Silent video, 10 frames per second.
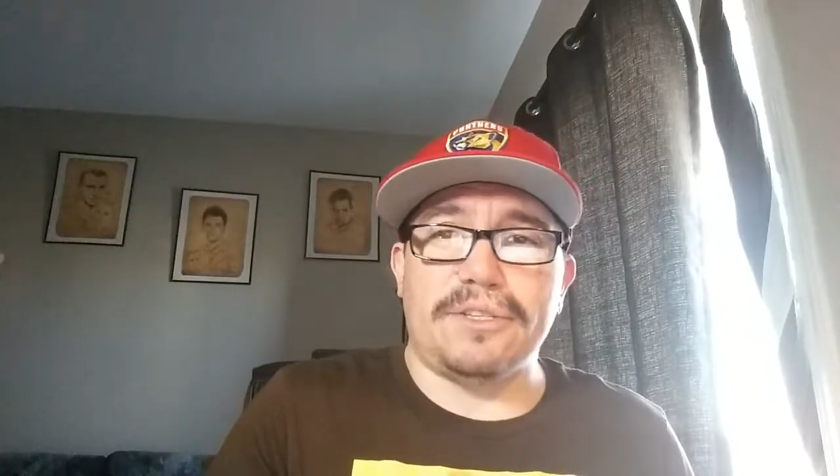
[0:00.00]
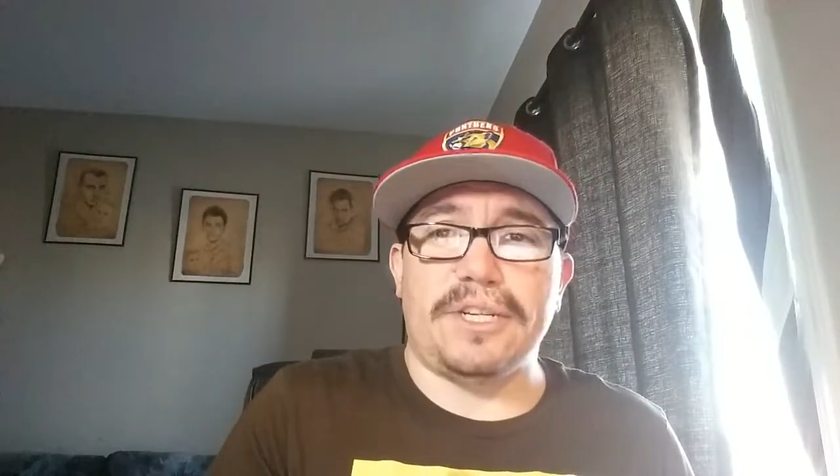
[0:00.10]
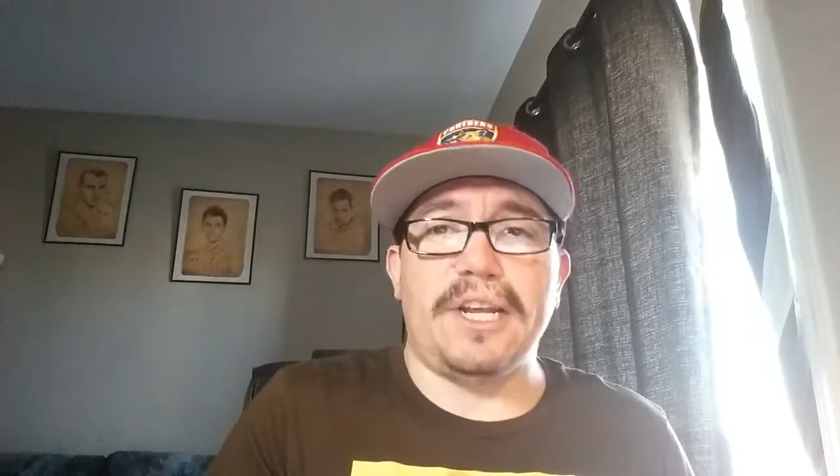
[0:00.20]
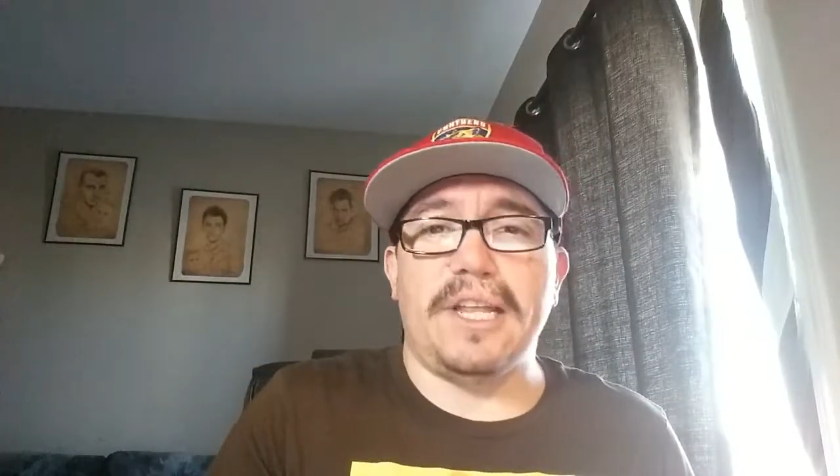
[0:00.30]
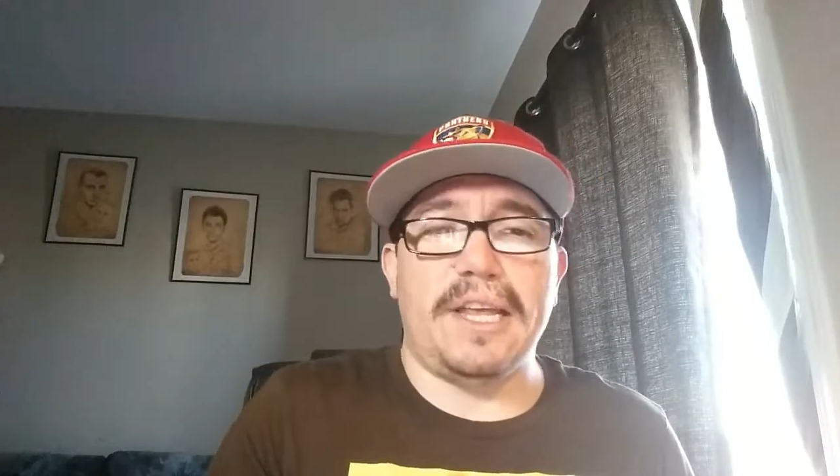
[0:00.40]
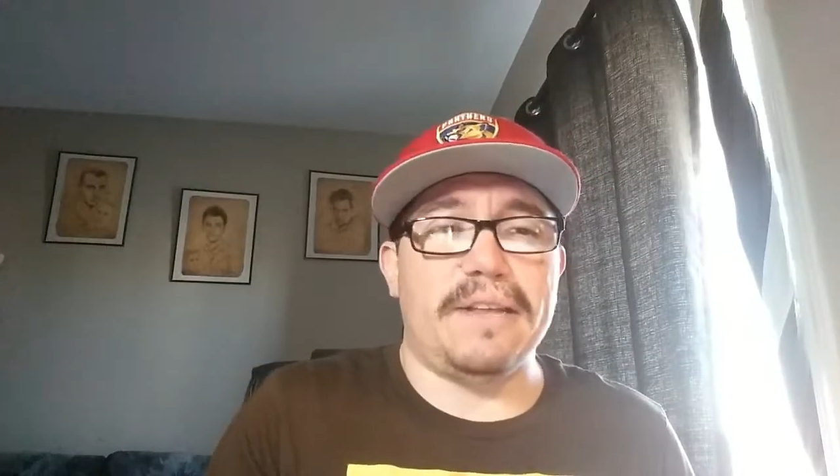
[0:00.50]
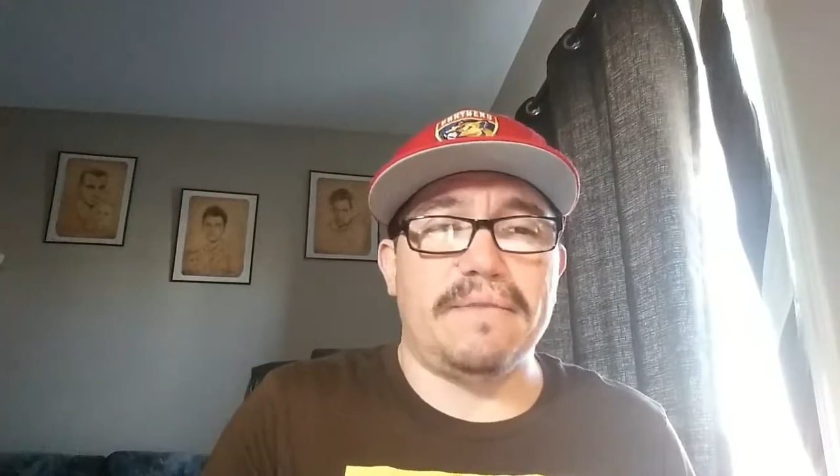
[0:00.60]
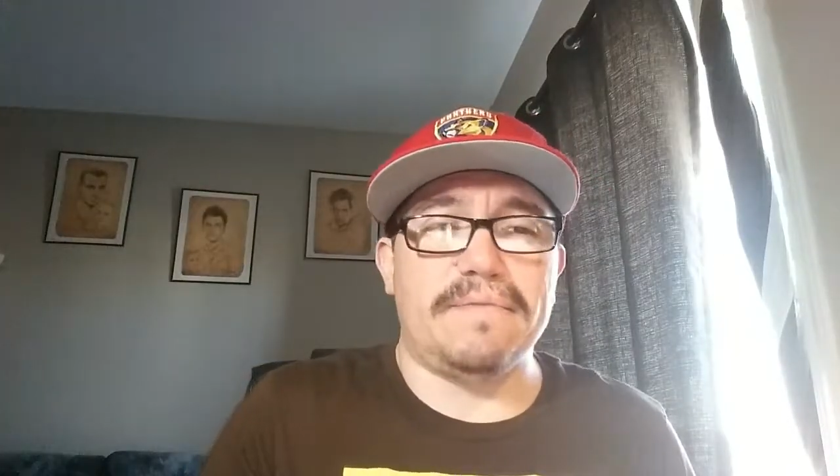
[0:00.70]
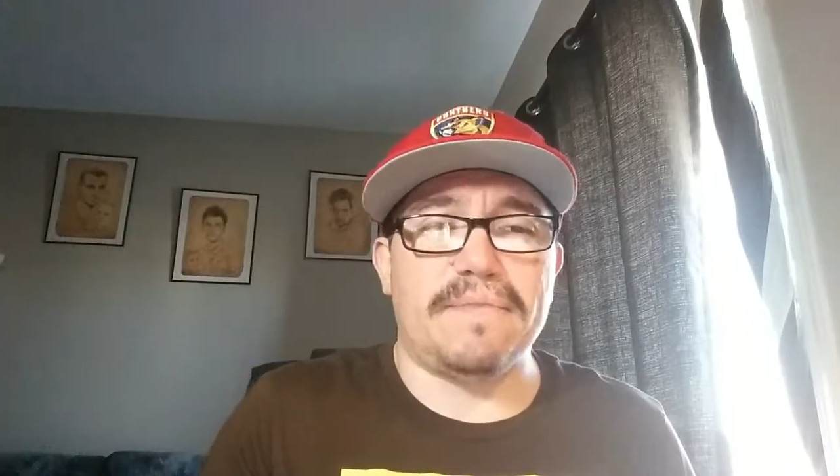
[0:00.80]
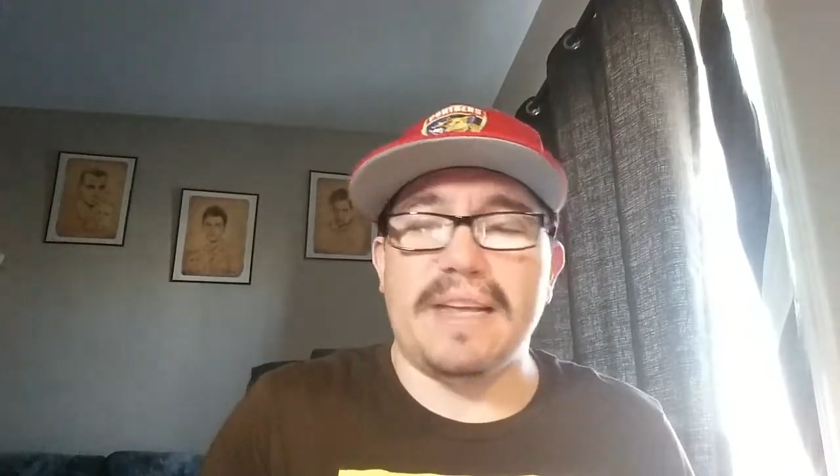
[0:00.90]
are
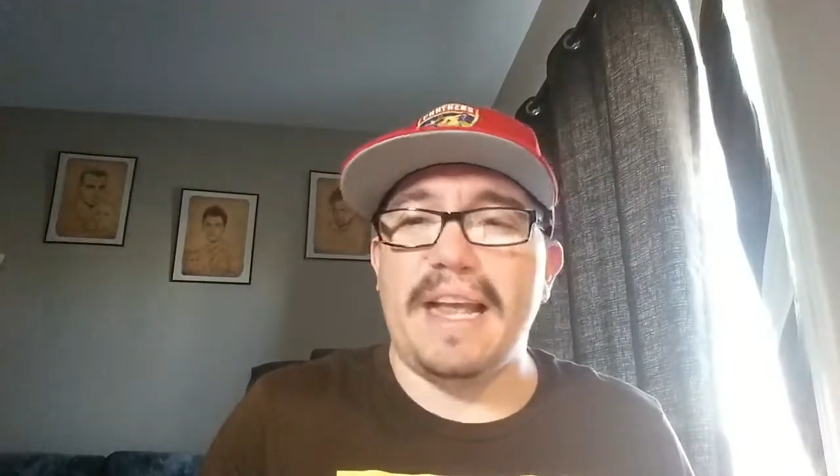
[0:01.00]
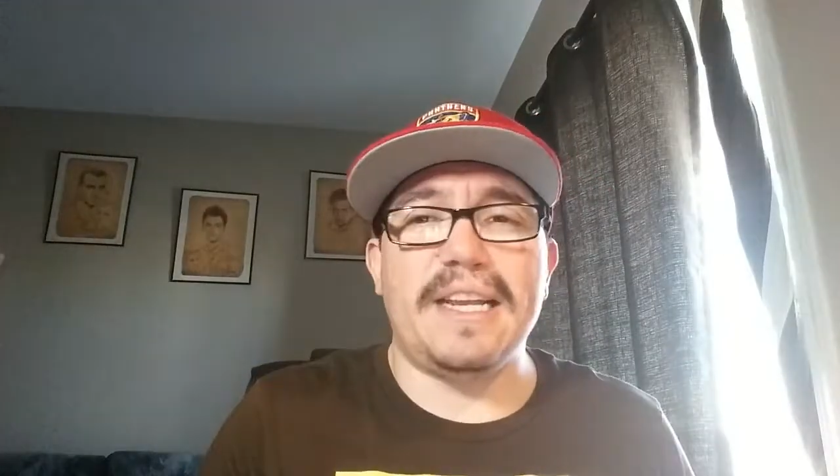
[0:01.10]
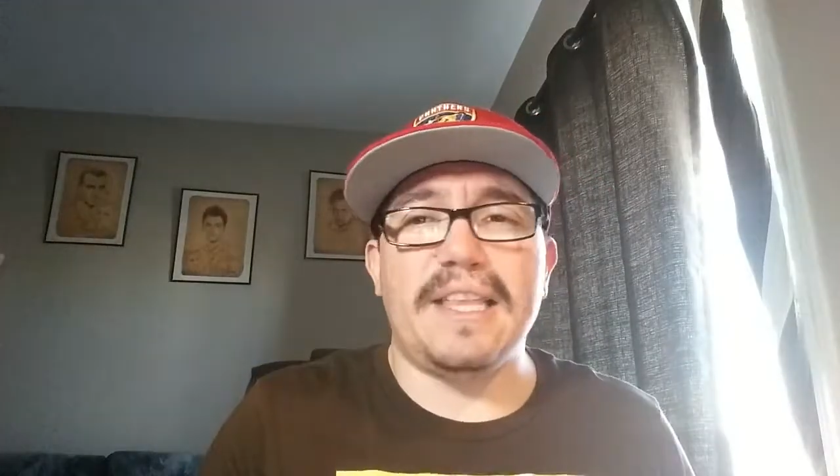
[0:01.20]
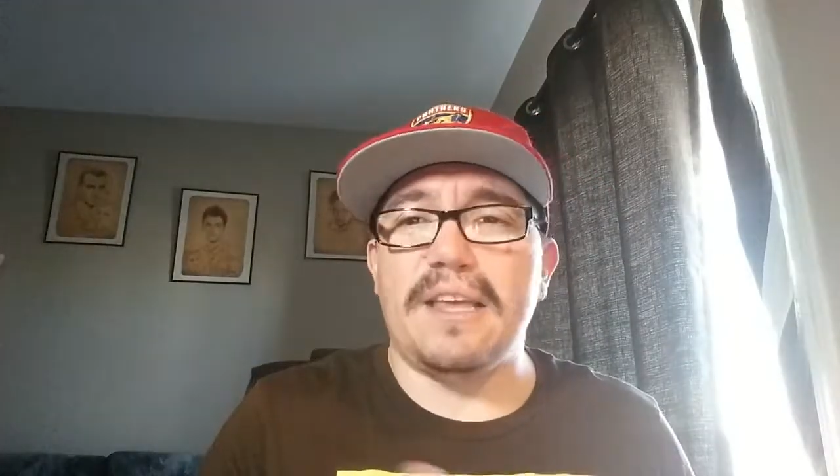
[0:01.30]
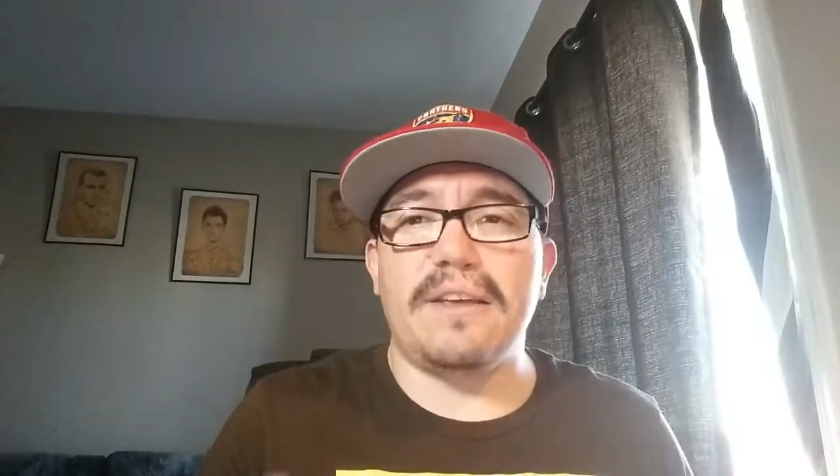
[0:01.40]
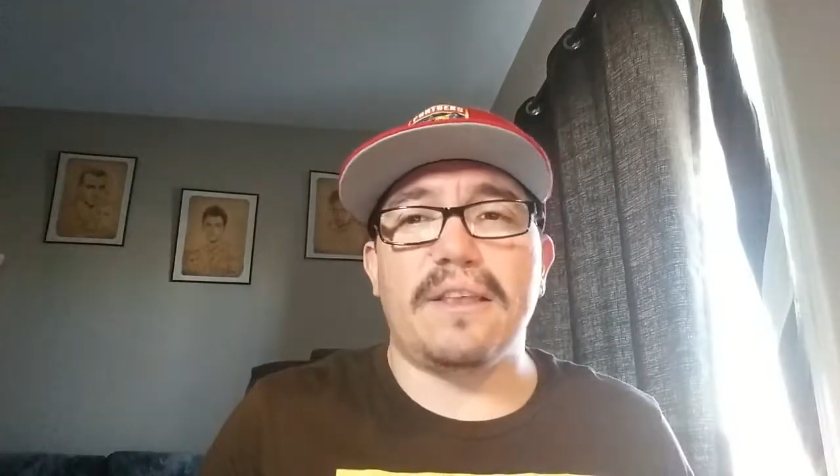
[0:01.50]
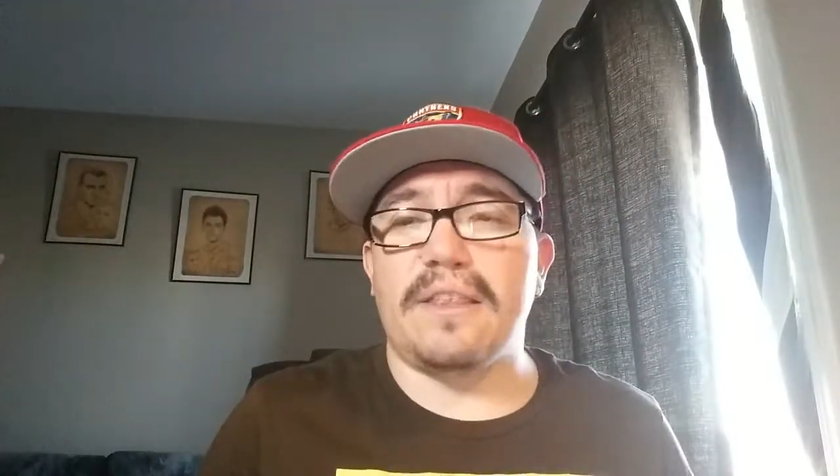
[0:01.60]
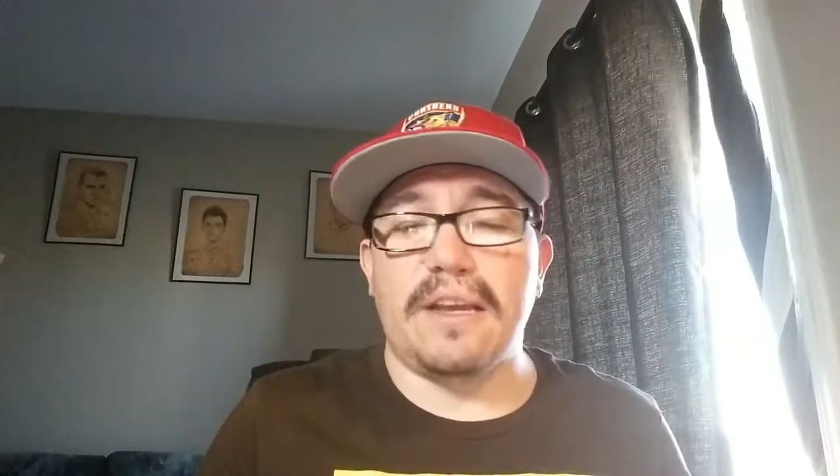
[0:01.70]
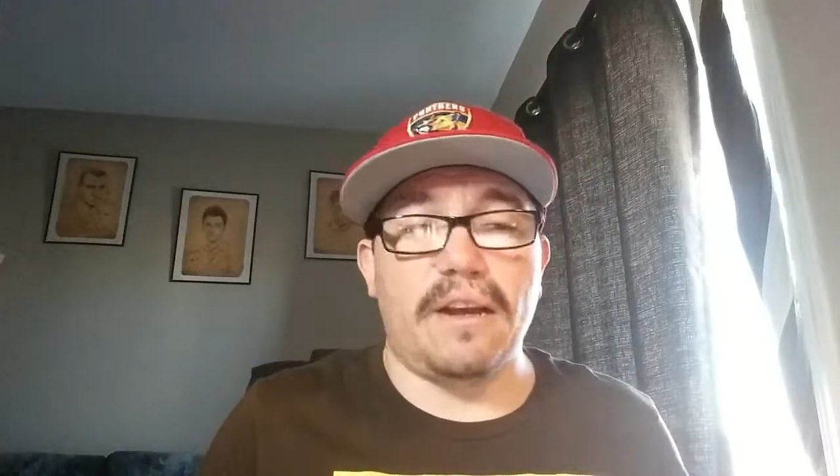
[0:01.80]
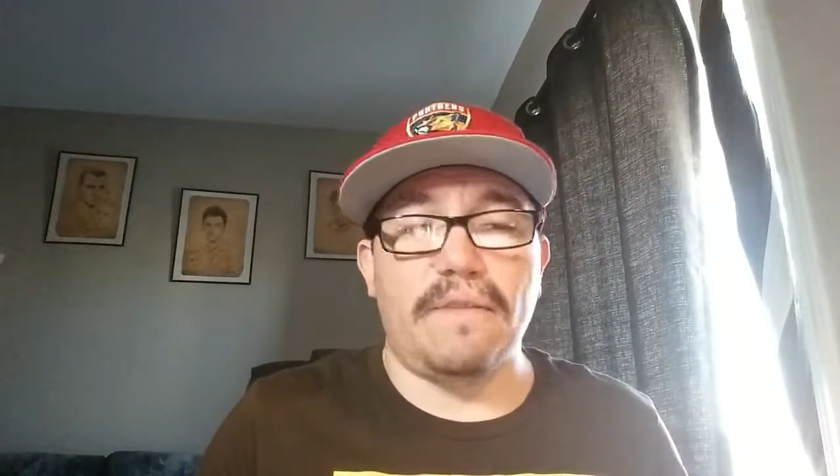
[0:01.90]
killing anything you can
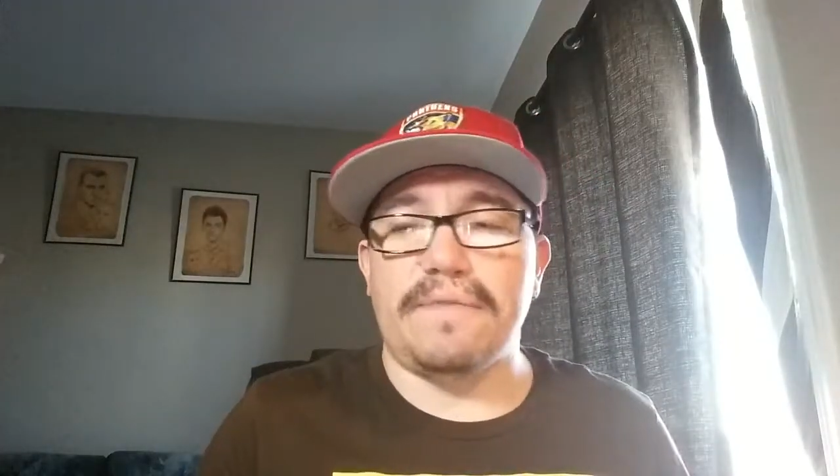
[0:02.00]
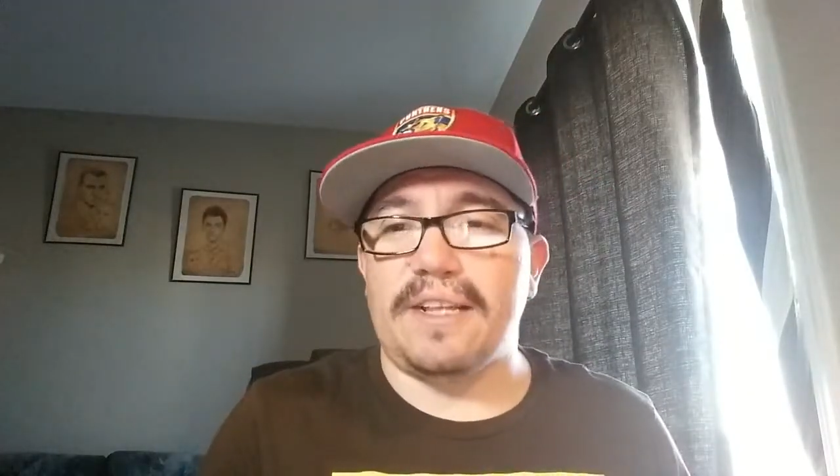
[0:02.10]
think of.